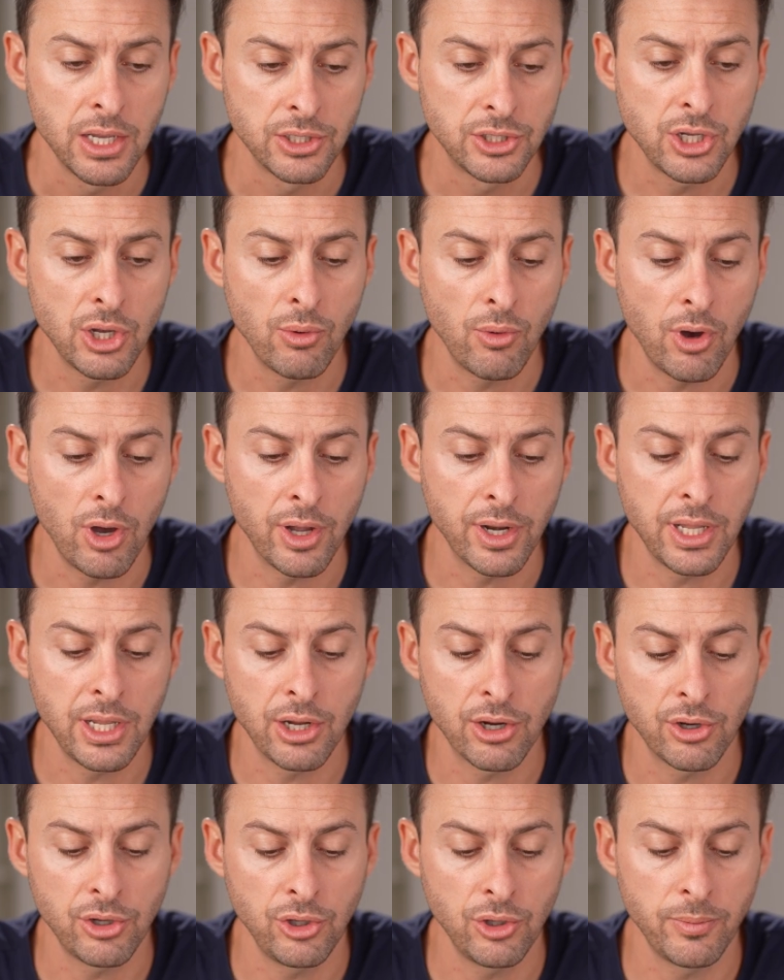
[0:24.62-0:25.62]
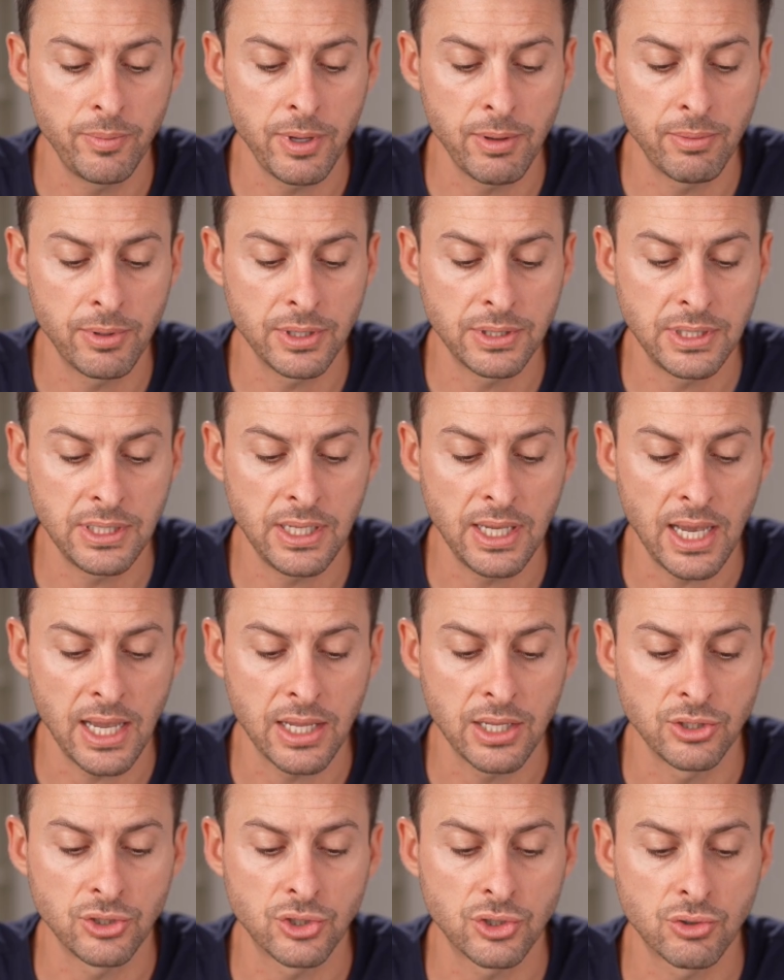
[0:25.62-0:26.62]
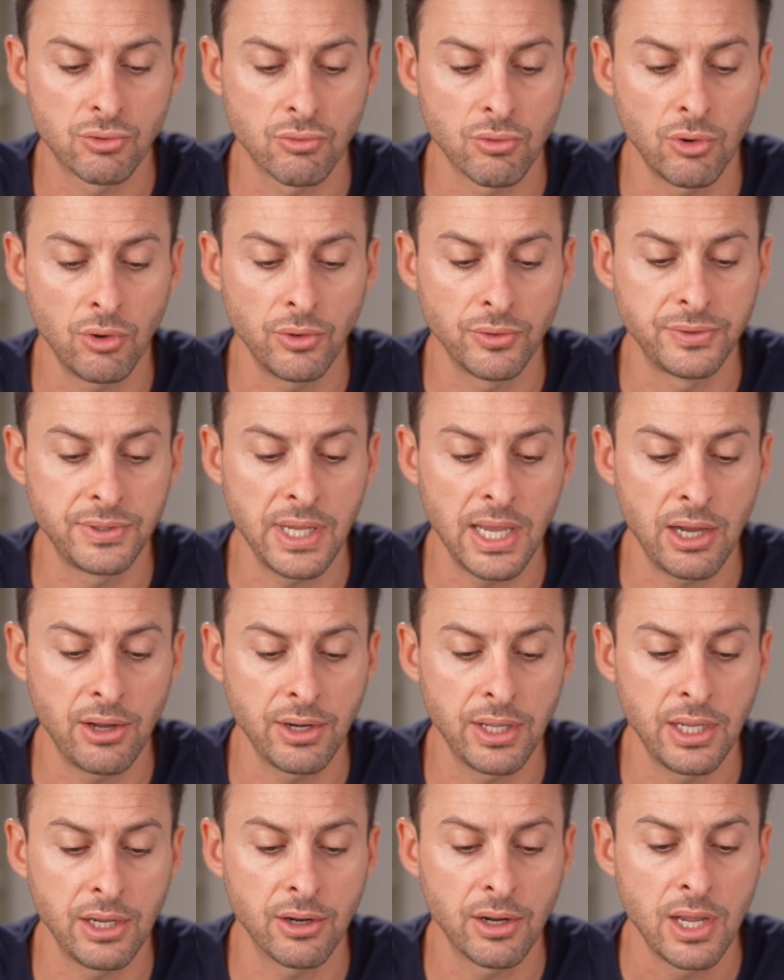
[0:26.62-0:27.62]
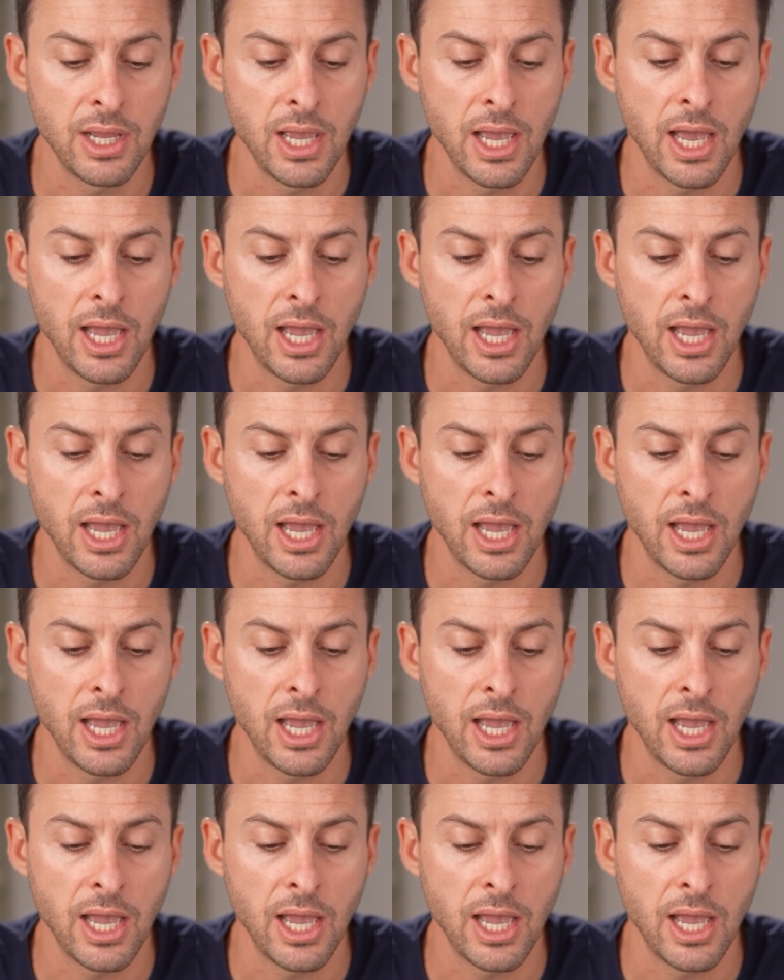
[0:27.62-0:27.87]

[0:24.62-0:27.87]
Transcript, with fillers: So on here, you'll be able to see I can scroll down here